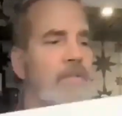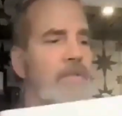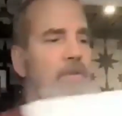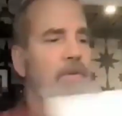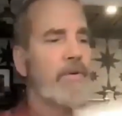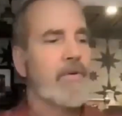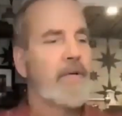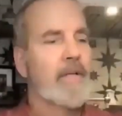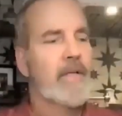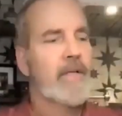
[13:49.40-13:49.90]
you.
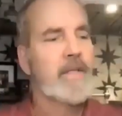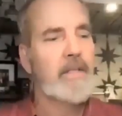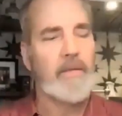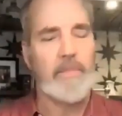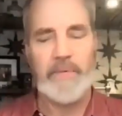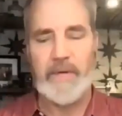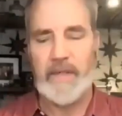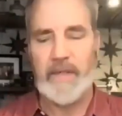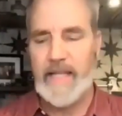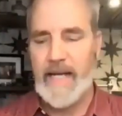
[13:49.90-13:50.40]
You
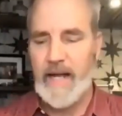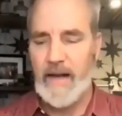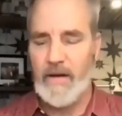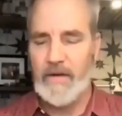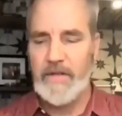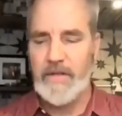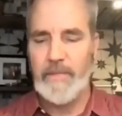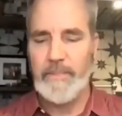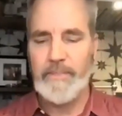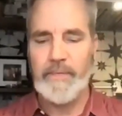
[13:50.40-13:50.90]
put that
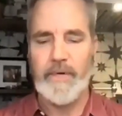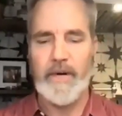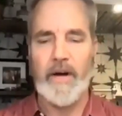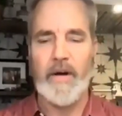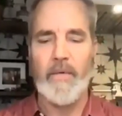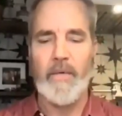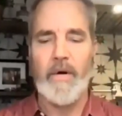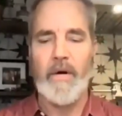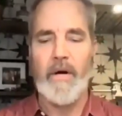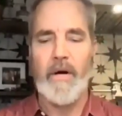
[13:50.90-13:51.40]
on your
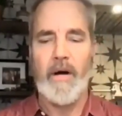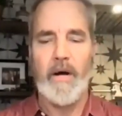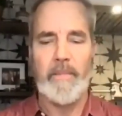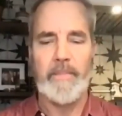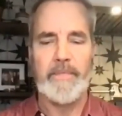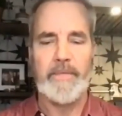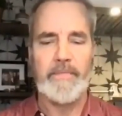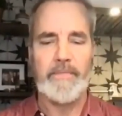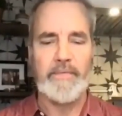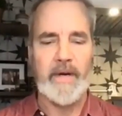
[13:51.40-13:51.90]
prayer
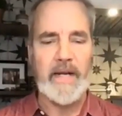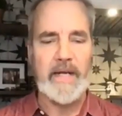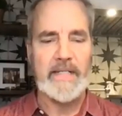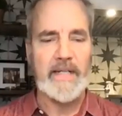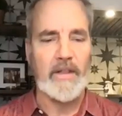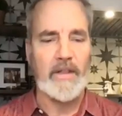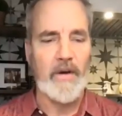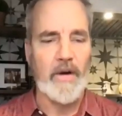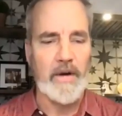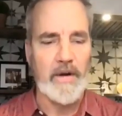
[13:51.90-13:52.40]
wall. Praise
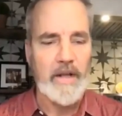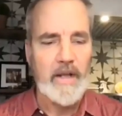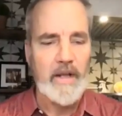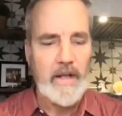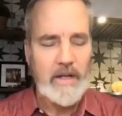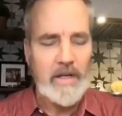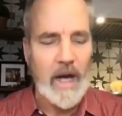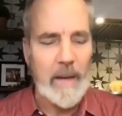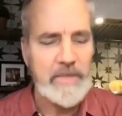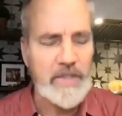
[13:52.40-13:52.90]
the Lord.
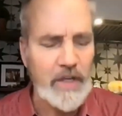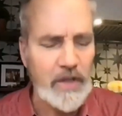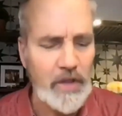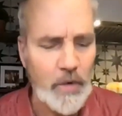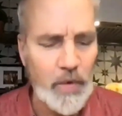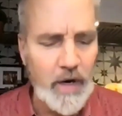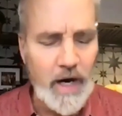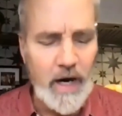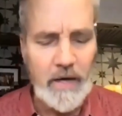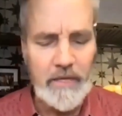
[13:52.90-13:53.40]
Come to the
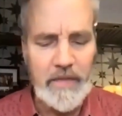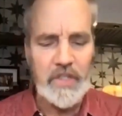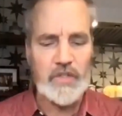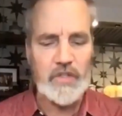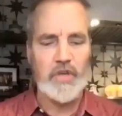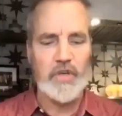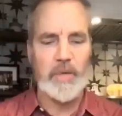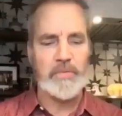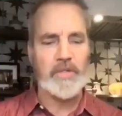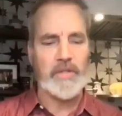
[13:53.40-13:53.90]
well. The
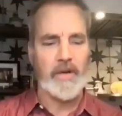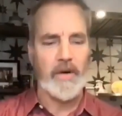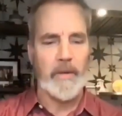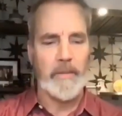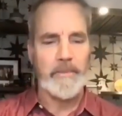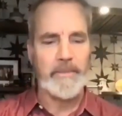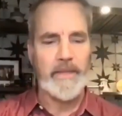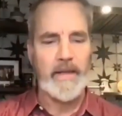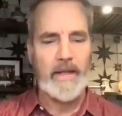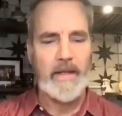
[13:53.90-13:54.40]

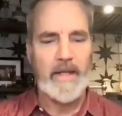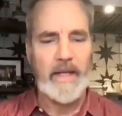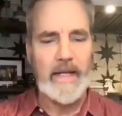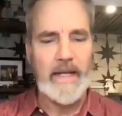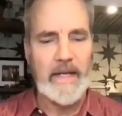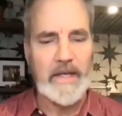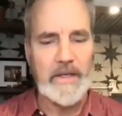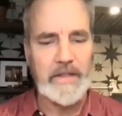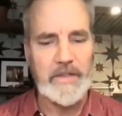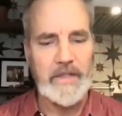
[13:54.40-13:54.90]
scripture
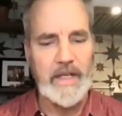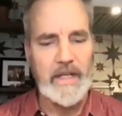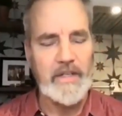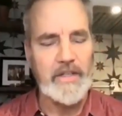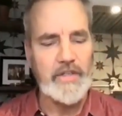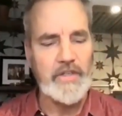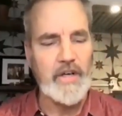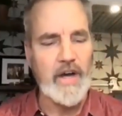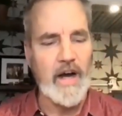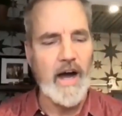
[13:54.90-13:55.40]
is
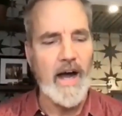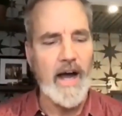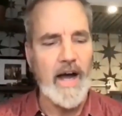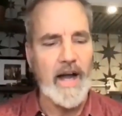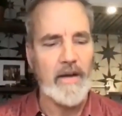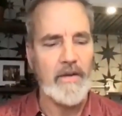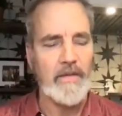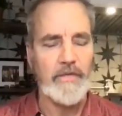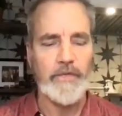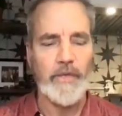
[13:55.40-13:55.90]

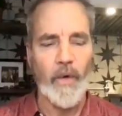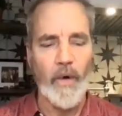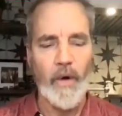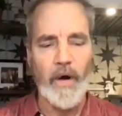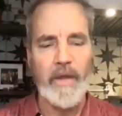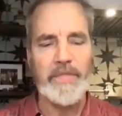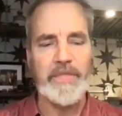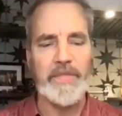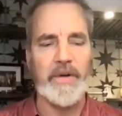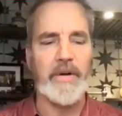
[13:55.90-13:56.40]
John
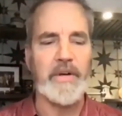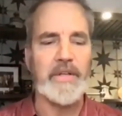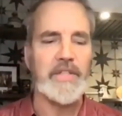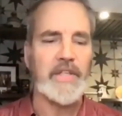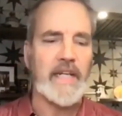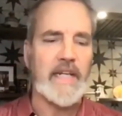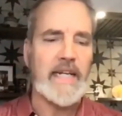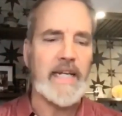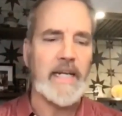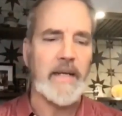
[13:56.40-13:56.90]
4
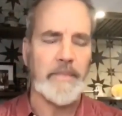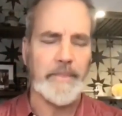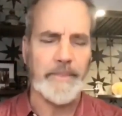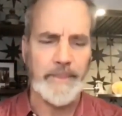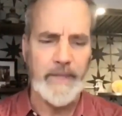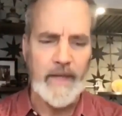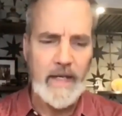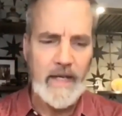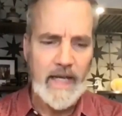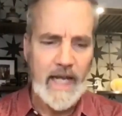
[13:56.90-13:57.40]
13.
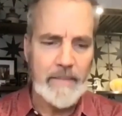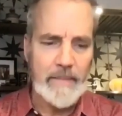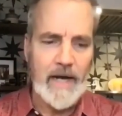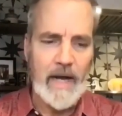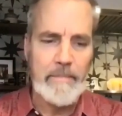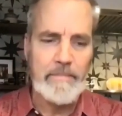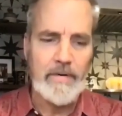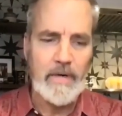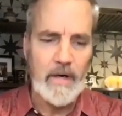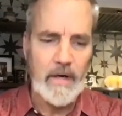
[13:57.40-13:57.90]
In
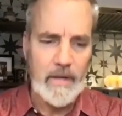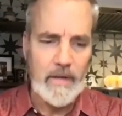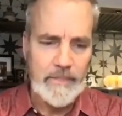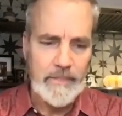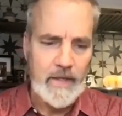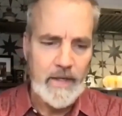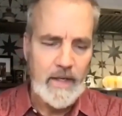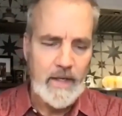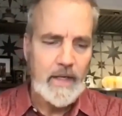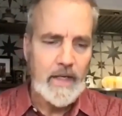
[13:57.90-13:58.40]
my book,
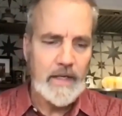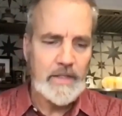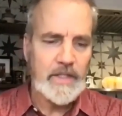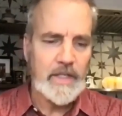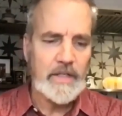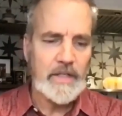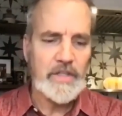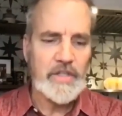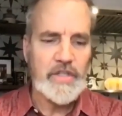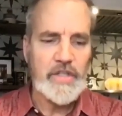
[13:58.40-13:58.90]
it
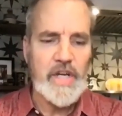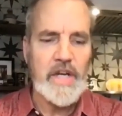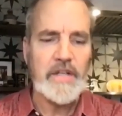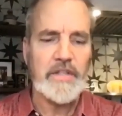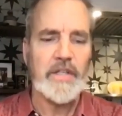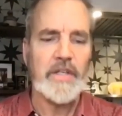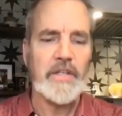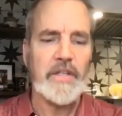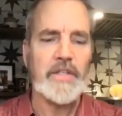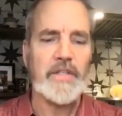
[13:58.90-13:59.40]
says,
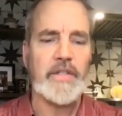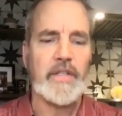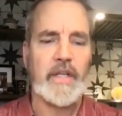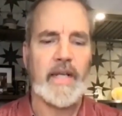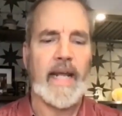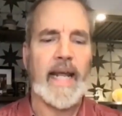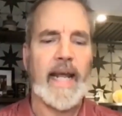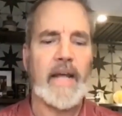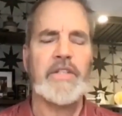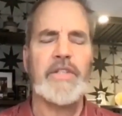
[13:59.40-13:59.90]
Jesus
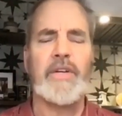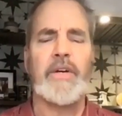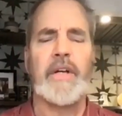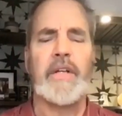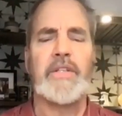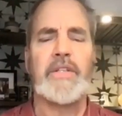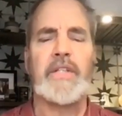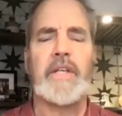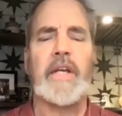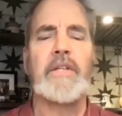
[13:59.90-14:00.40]
answered
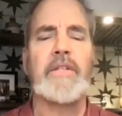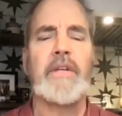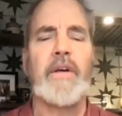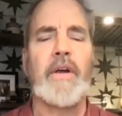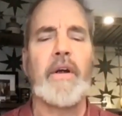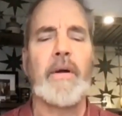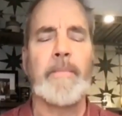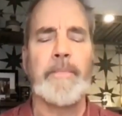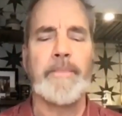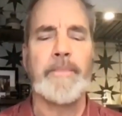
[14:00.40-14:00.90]
and said to
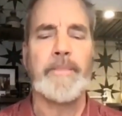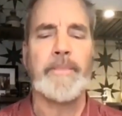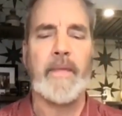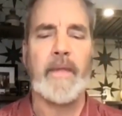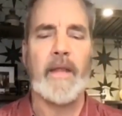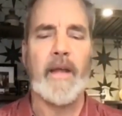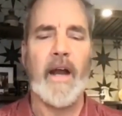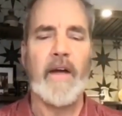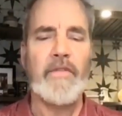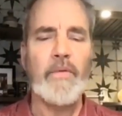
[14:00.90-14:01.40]
her,
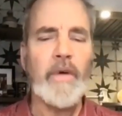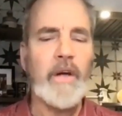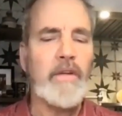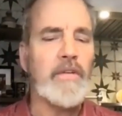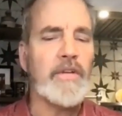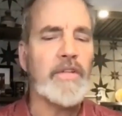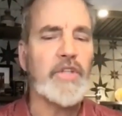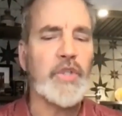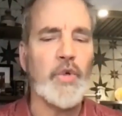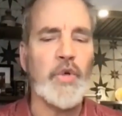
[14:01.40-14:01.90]
Everyone
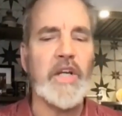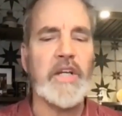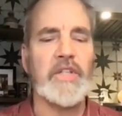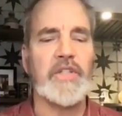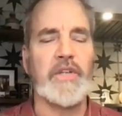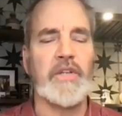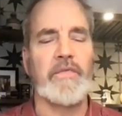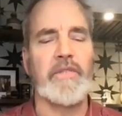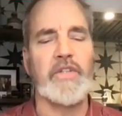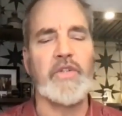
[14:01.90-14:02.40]
who
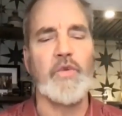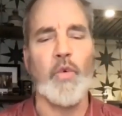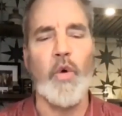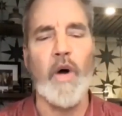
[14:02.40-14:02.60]
drinks of this